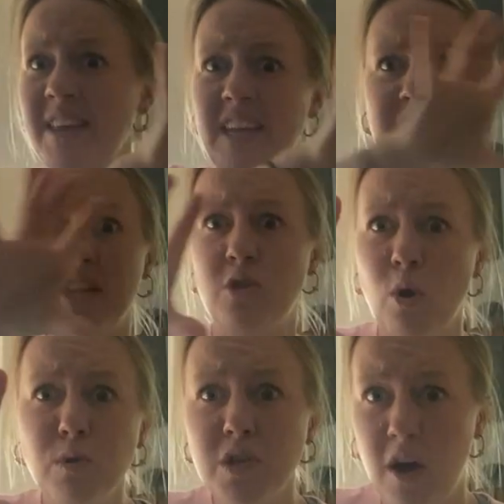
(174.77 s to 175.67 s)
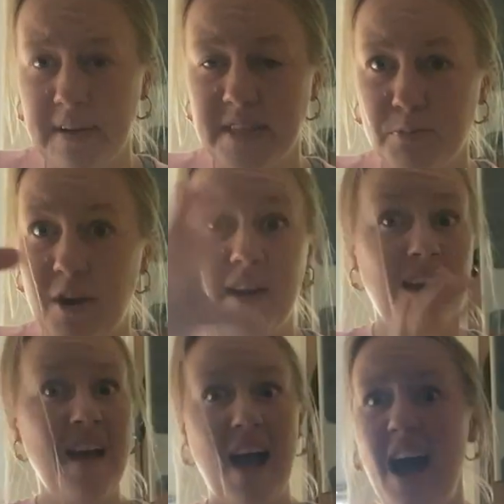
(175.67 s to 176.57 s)
And then did those offspring
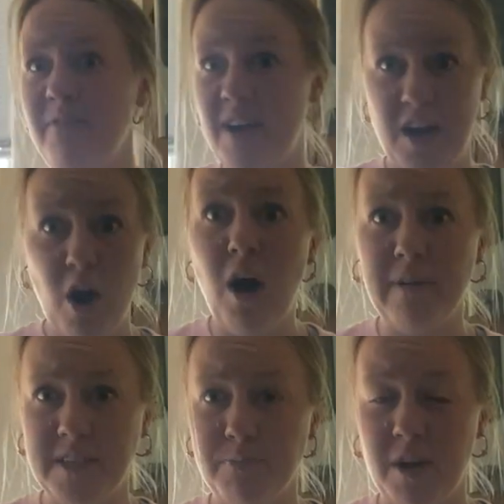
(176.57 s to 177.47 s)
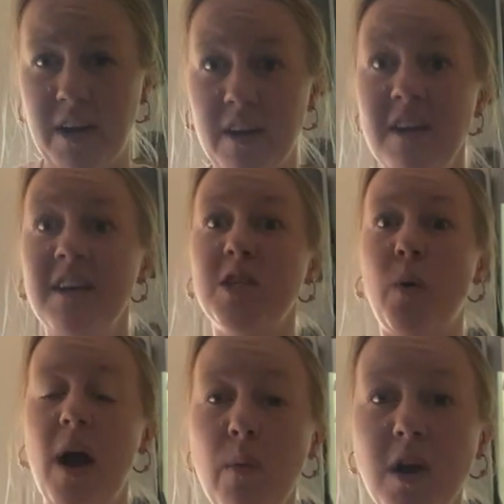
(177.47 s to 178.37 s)
have any offspring? So
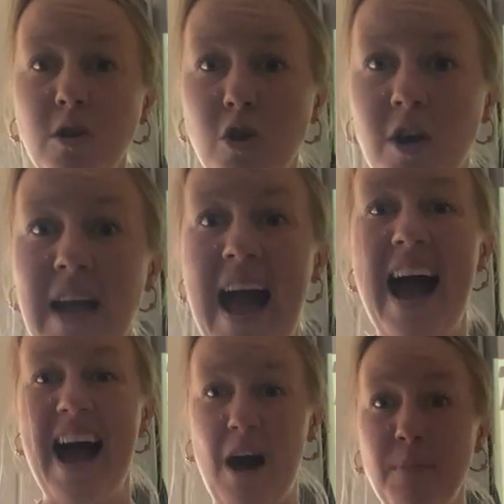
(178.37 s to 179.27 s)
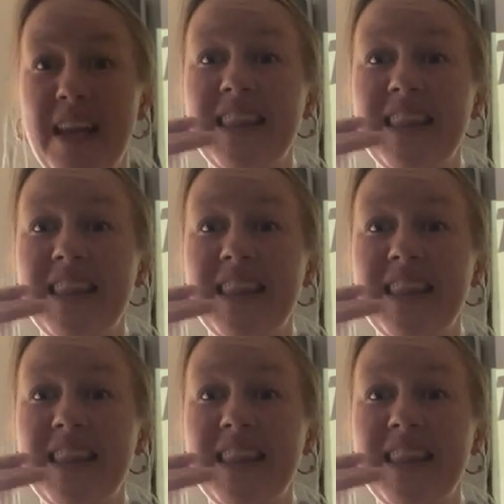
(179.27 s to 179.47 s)
I wanna look at how many